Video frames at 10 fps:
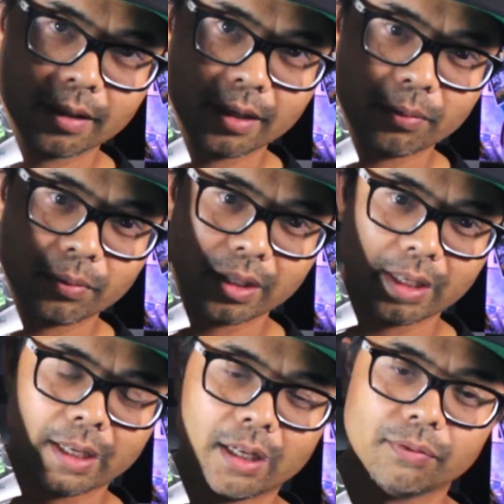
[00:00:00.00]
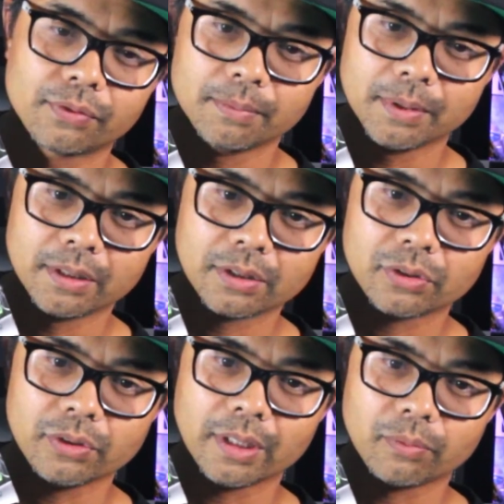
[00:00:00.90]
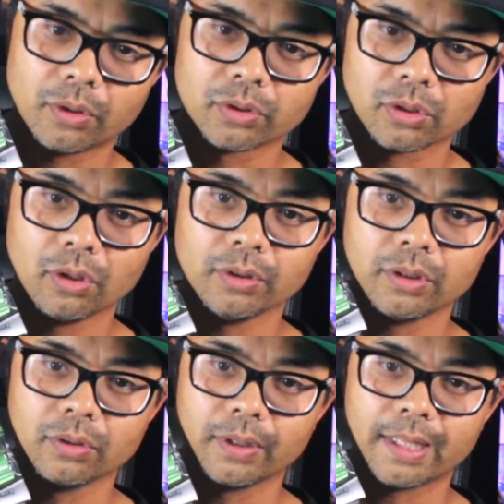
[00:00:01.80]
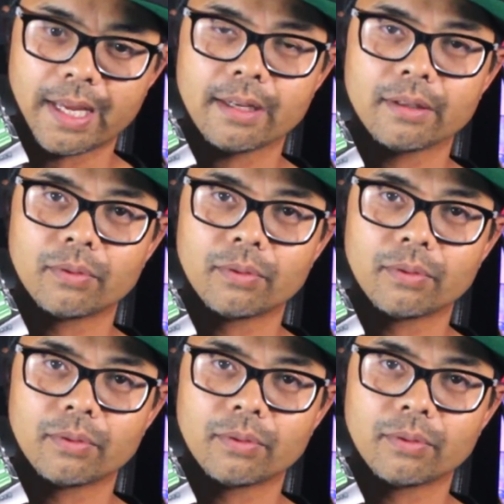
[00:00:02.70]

And we're going to get help from industry, and we're slowly doing that.